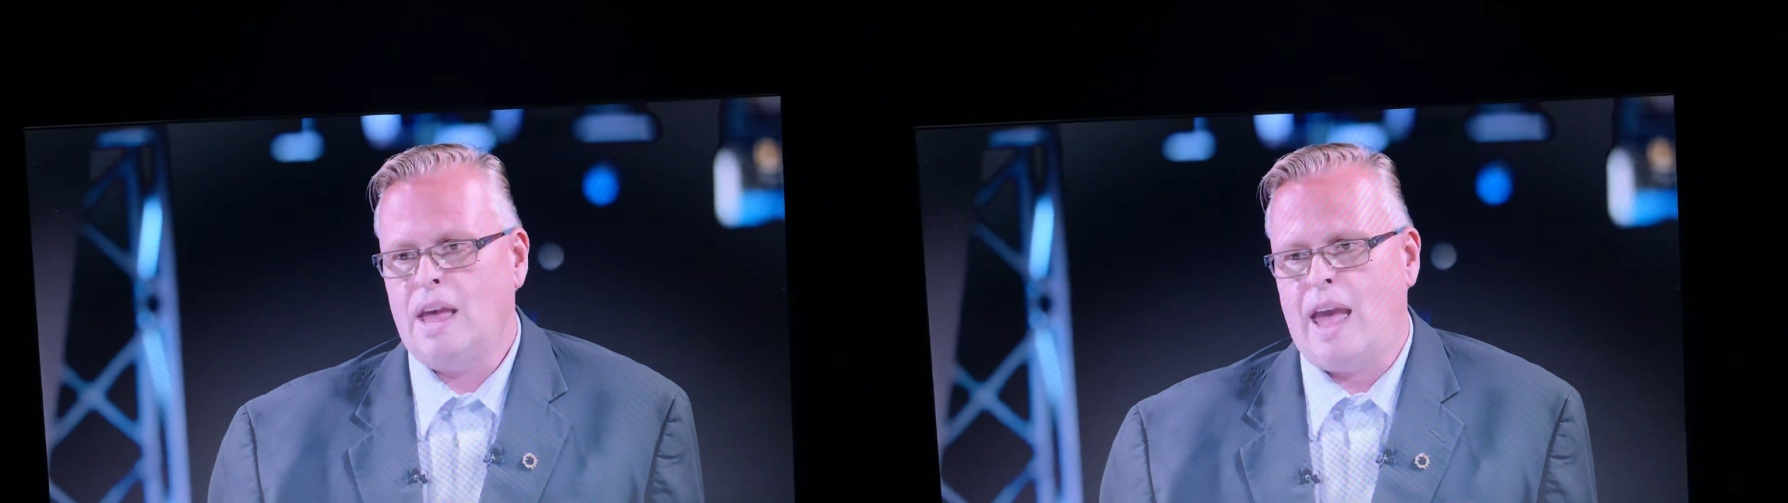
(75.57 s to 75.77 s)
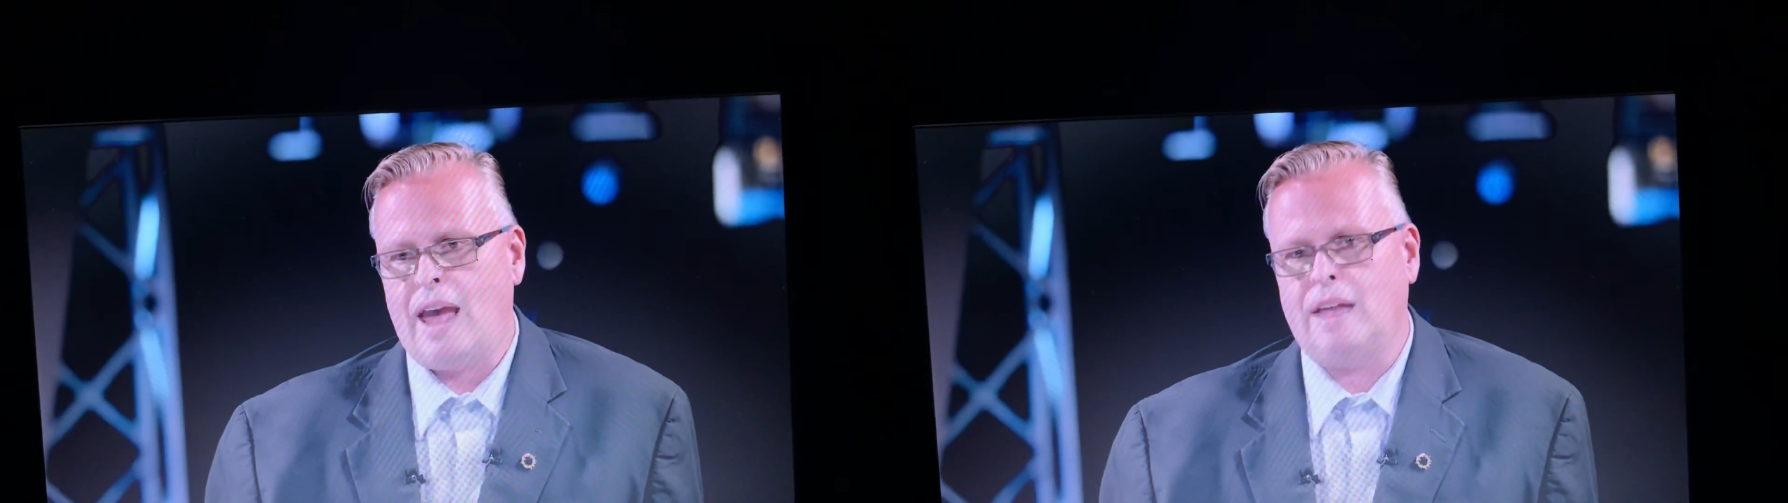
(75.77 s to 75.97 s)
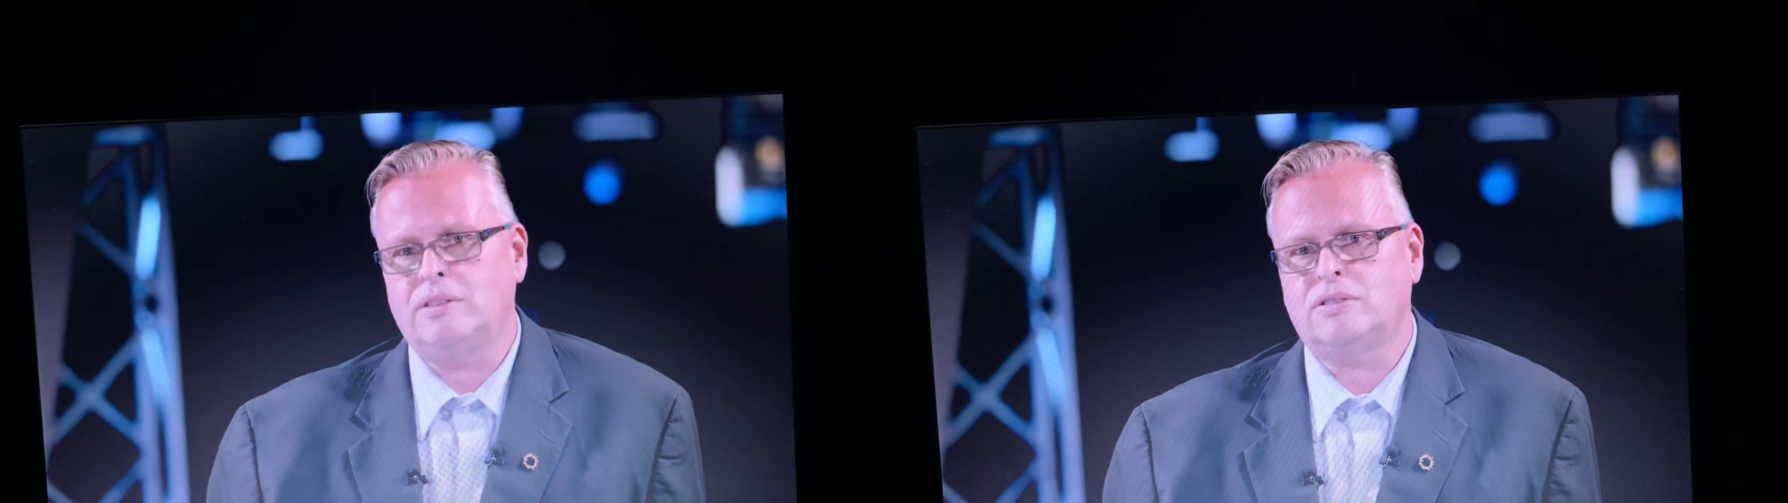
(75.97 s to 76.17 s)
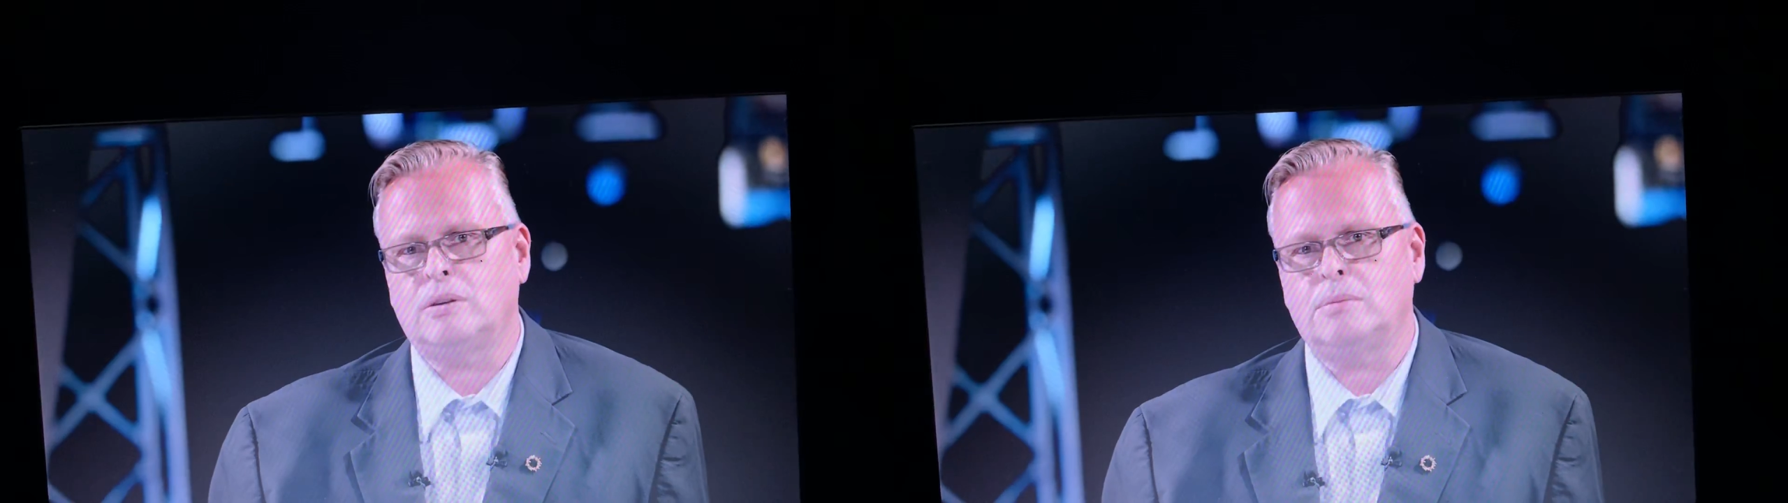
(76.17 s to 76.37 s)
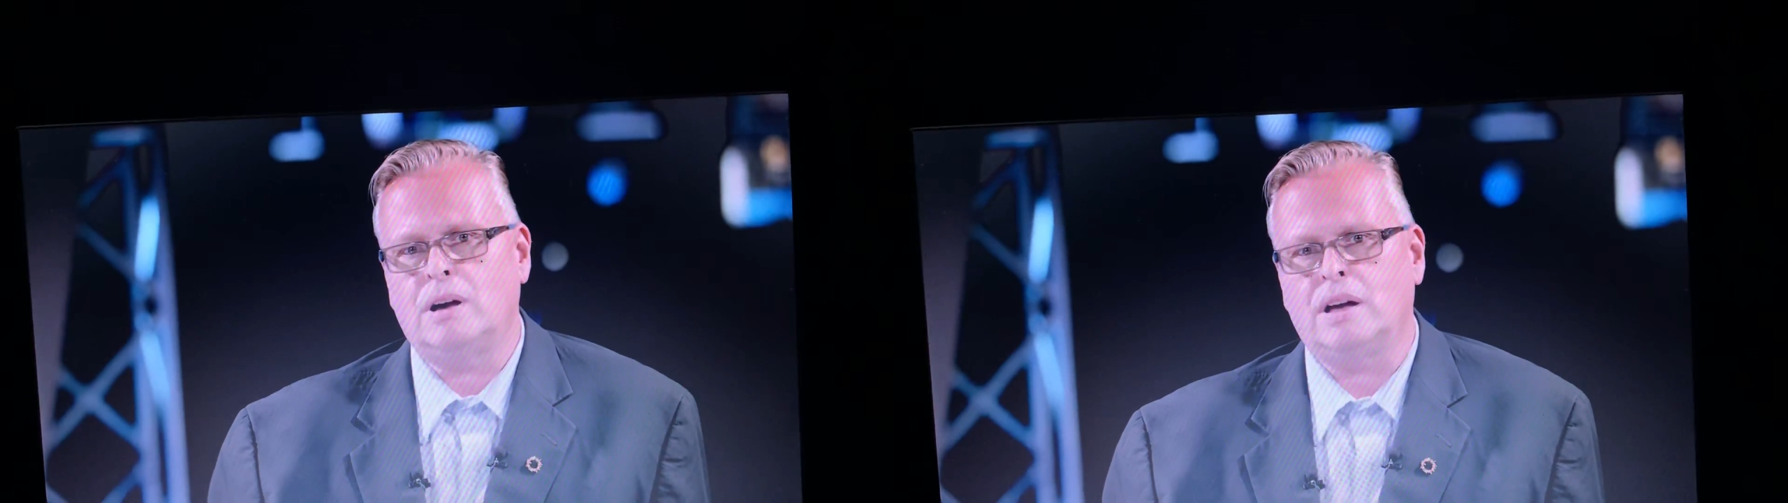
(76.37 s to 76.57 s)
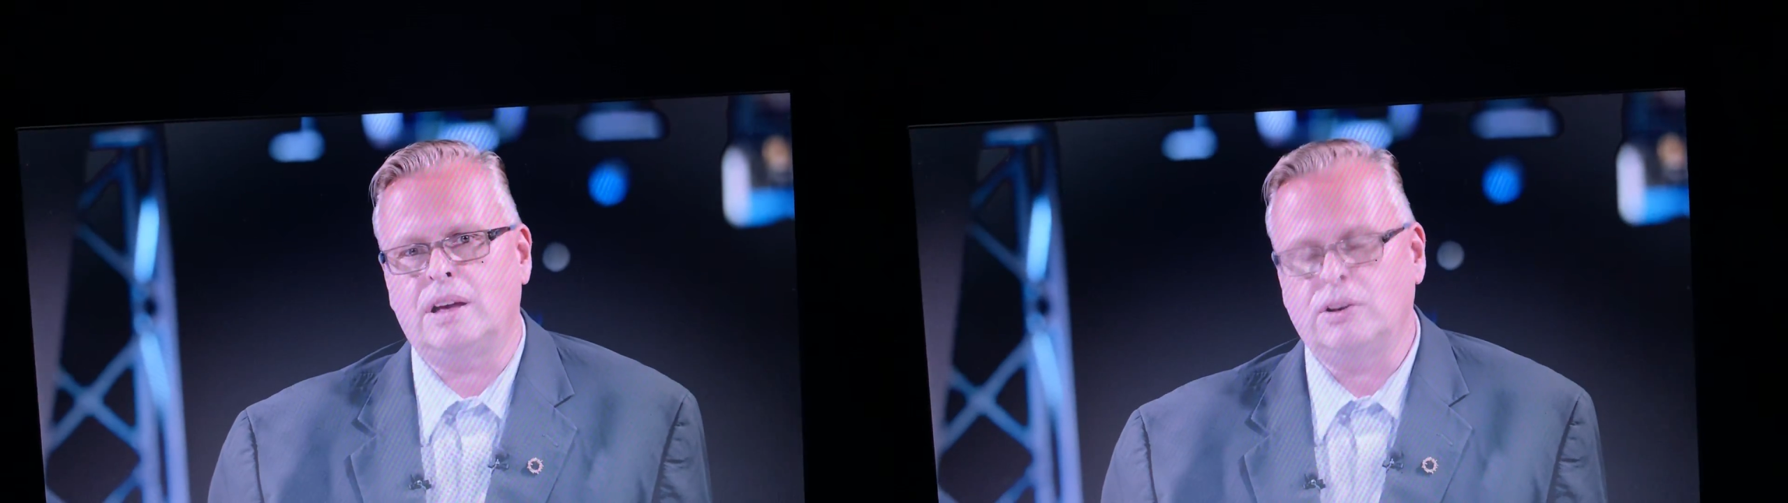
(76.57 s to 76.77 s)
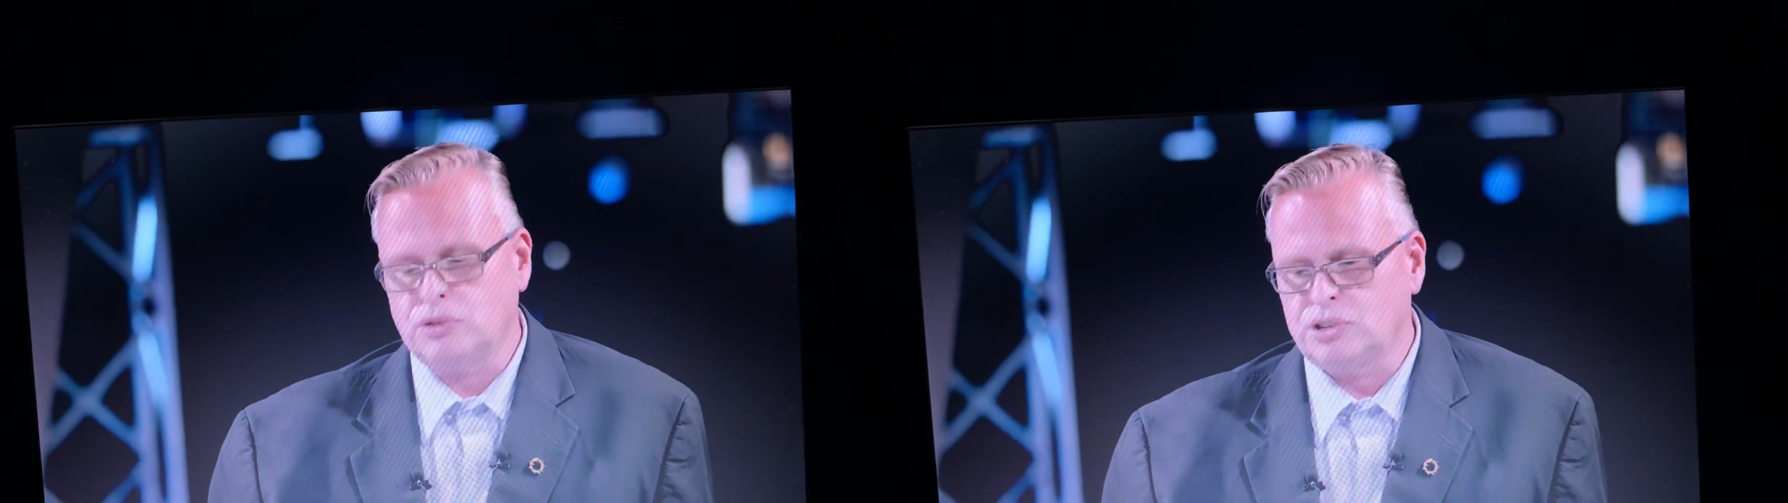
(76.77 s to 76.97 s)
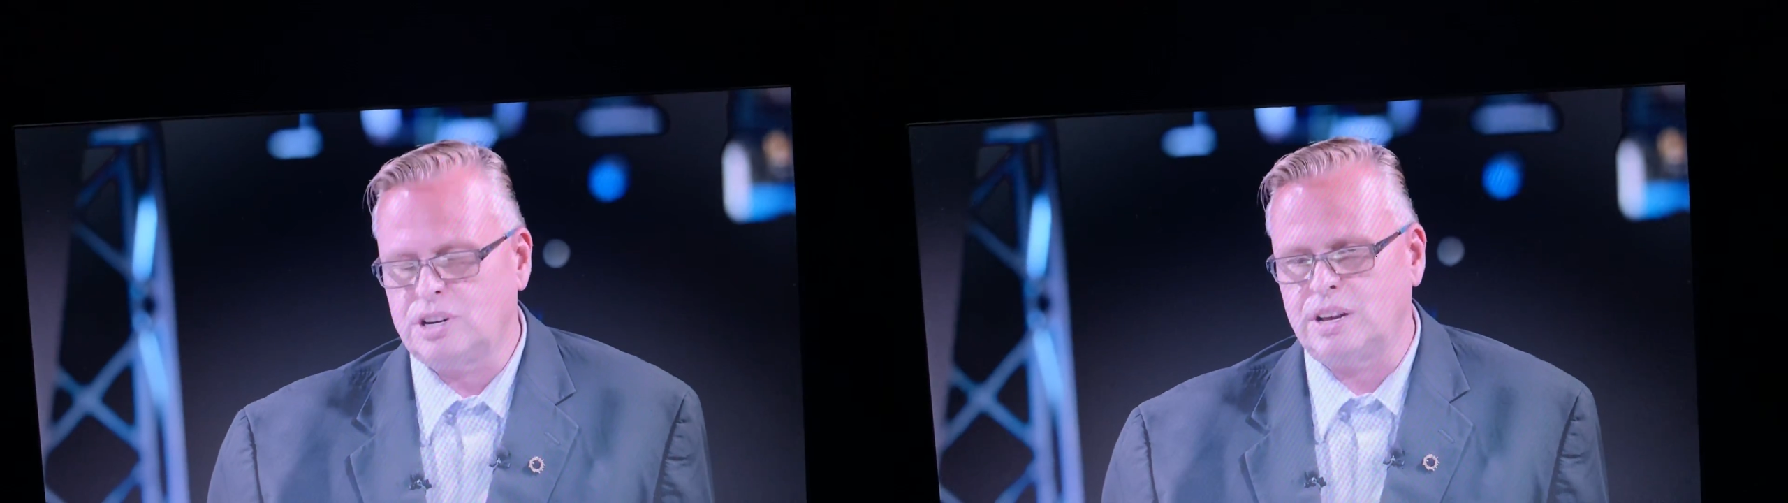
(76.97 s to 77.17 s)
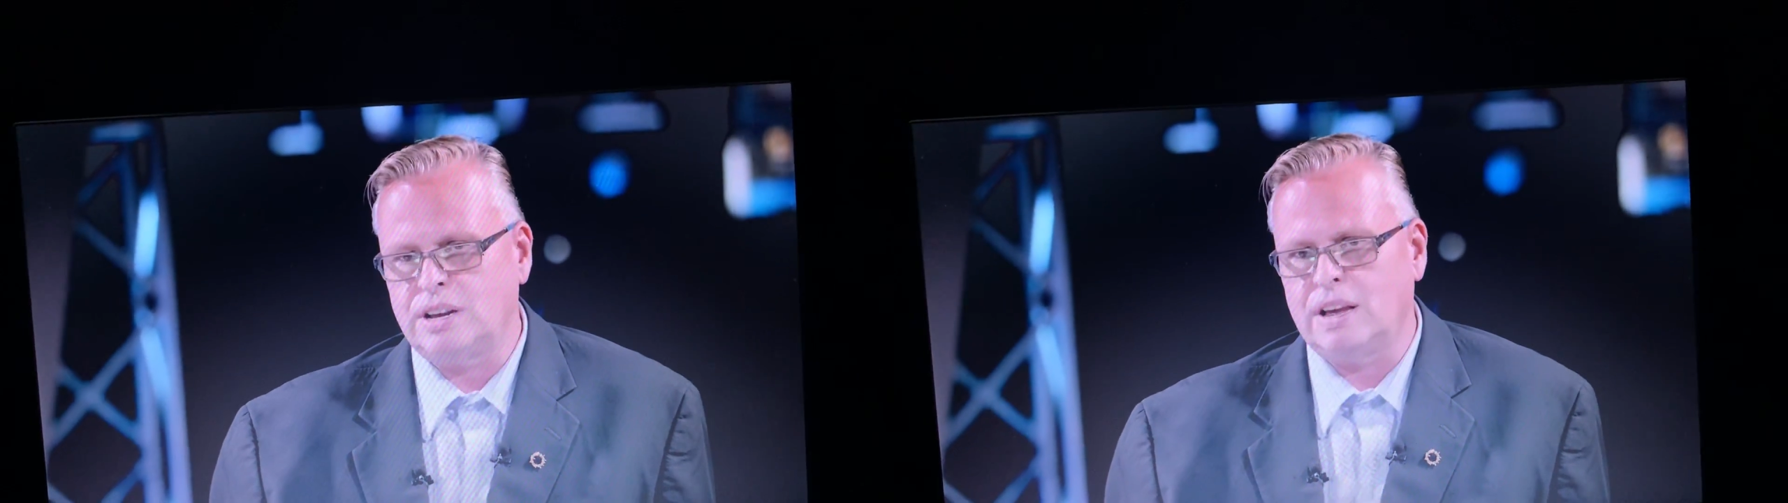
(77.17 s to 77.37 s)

had some interesting